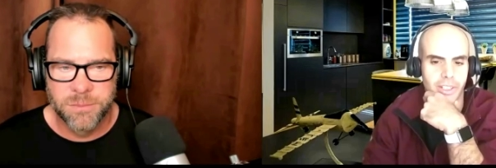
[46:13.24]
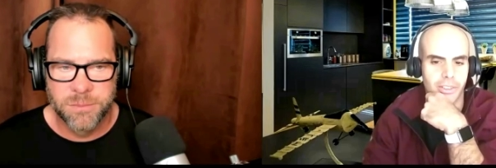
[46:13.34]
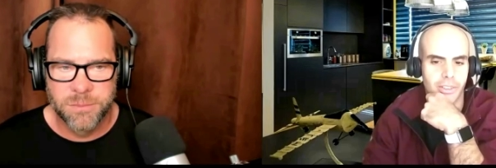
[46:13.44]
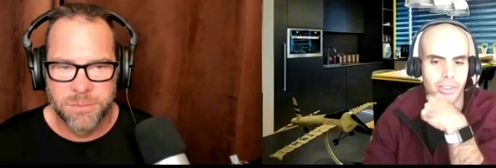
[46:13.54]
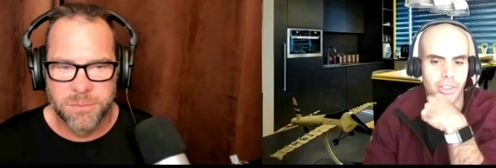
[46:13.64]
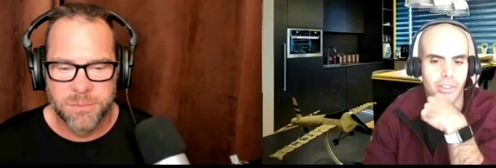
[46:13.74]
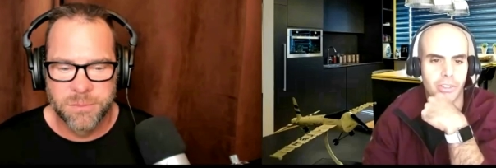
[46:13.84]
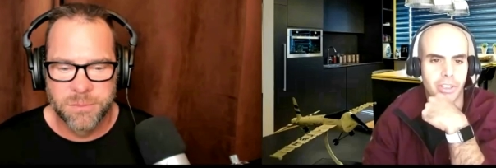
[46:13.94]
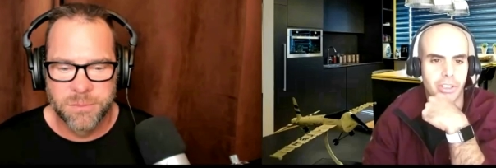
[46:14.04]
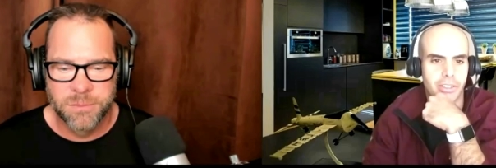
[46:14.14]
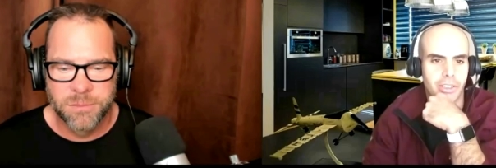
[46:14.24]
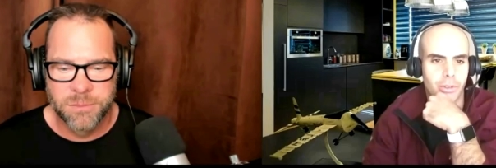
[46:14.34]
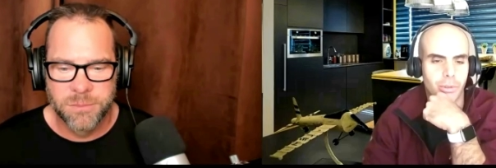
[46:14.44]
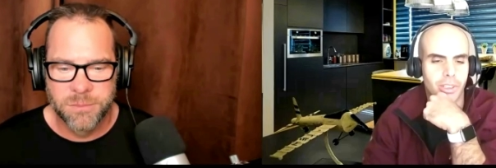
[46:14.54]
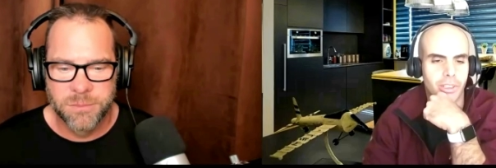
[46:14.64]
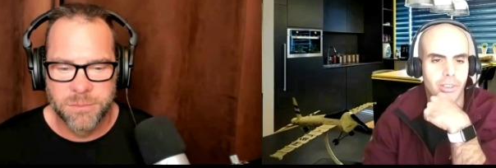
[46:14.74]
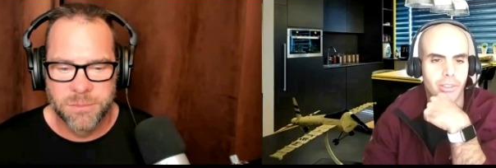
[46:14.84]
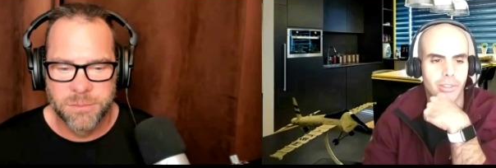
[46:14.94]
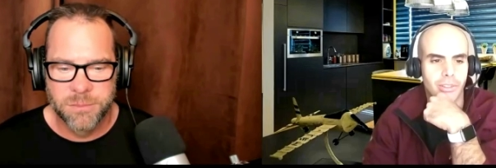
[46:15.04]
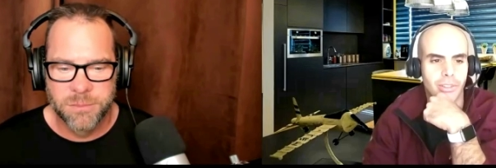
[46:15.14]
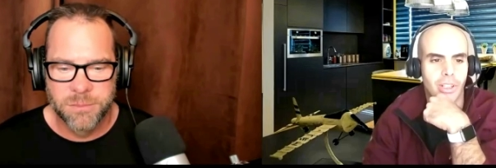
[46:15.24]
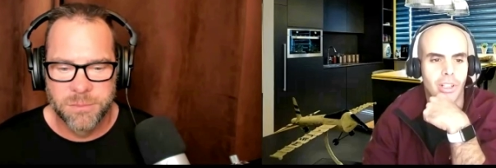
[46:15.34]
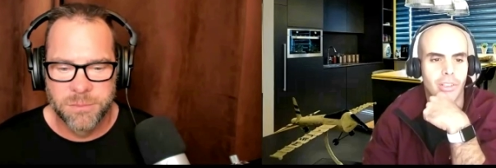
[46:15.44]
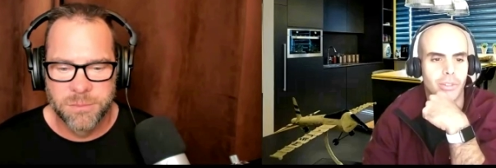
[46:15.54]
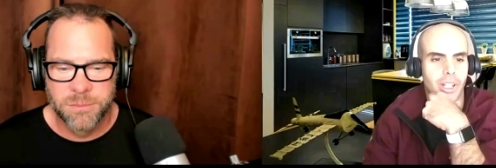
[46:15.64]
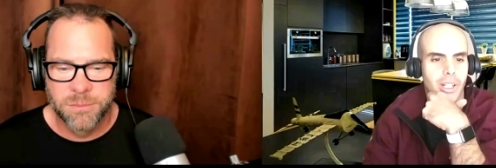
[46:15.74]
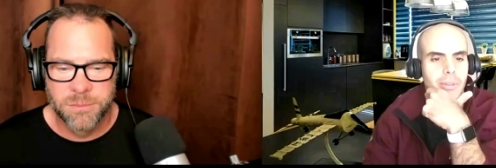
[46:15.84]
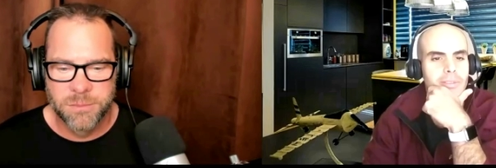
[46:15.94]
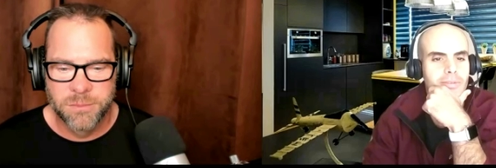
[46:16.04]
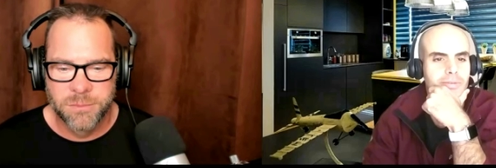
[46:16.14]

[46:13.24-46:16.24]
Speaker 1: thing to you in your career that you wanted to, to name?